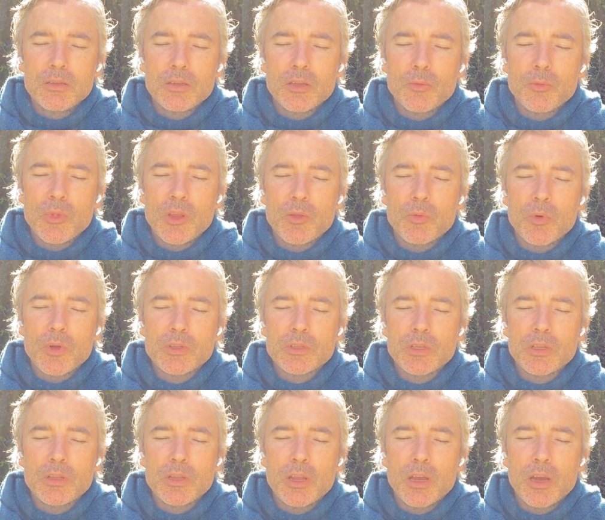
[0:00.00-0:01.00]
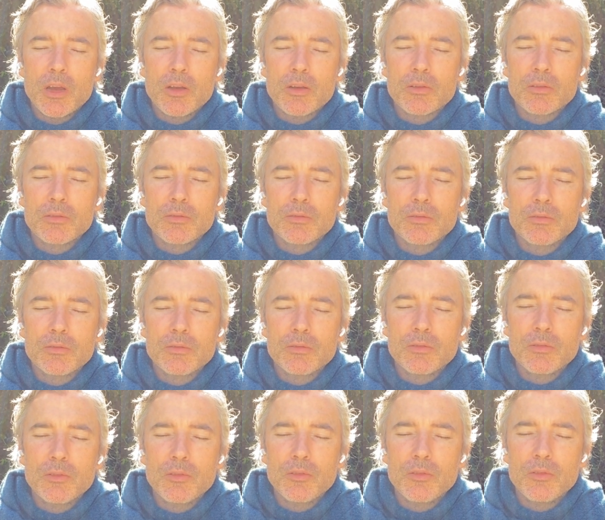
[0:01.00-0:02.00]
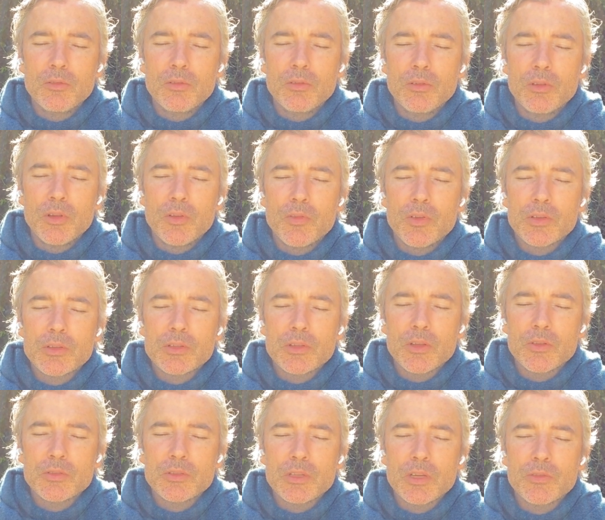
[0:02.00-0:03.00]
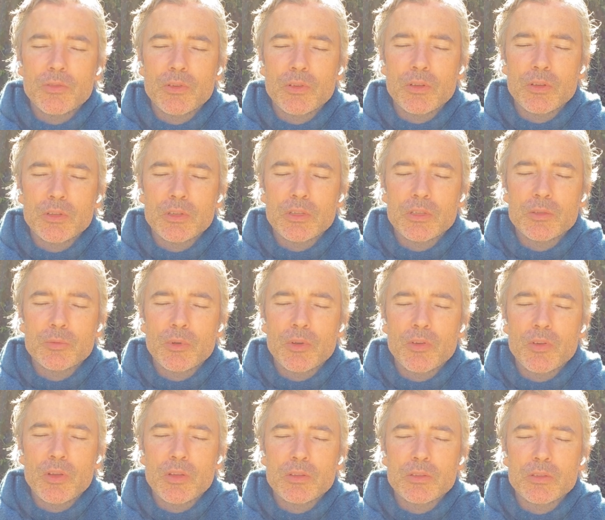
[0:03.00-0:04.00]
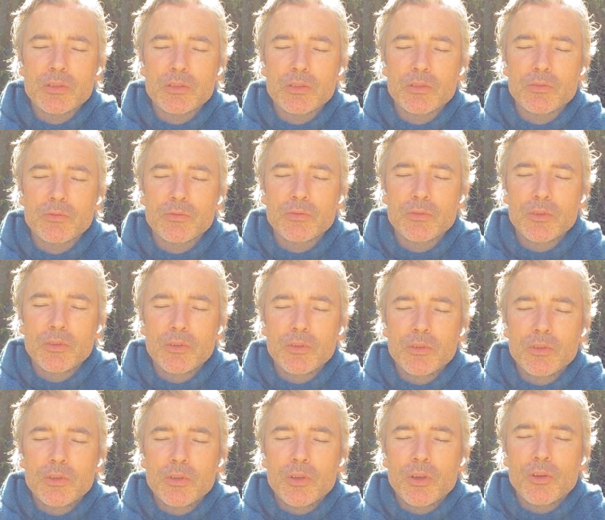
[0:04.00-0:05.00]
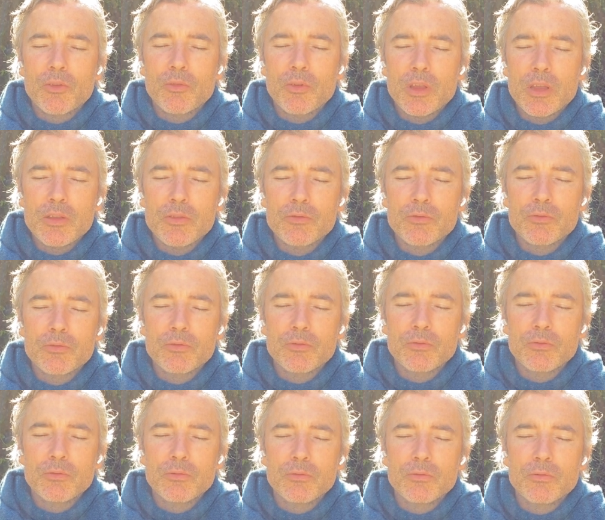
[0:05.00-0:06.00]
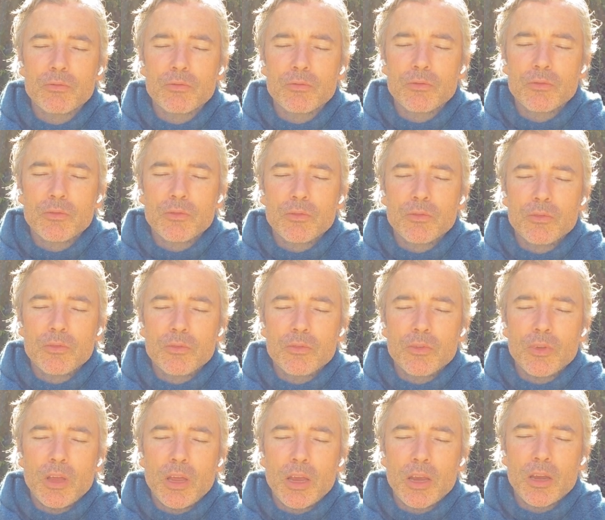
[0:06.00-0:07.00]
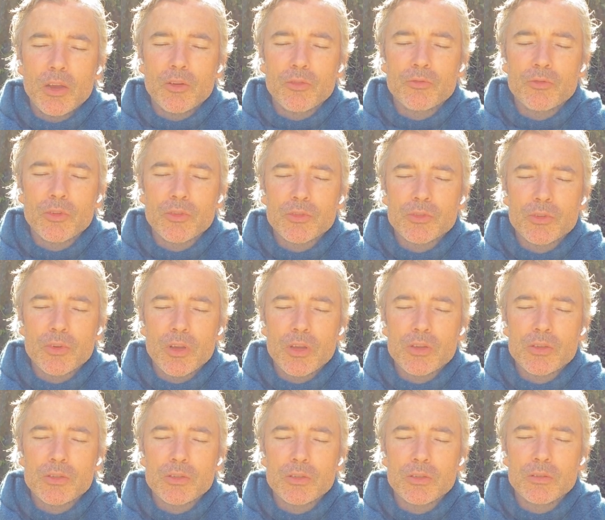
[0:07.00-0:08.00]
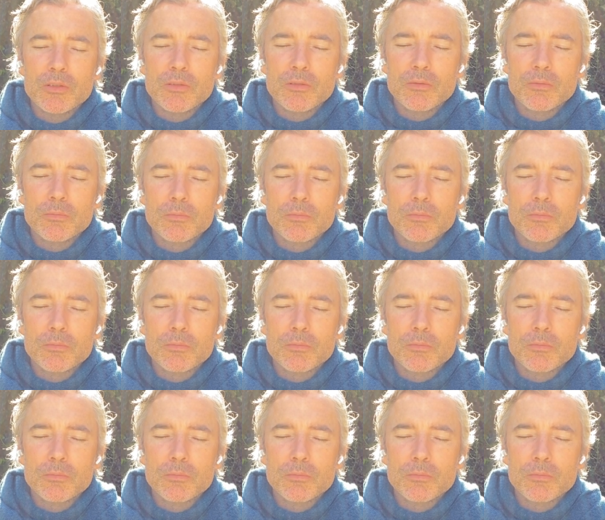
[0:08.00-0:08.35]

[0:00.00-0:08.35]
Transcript: to meet what's in there. If it's those difficult experiences of grief, anger, frustration,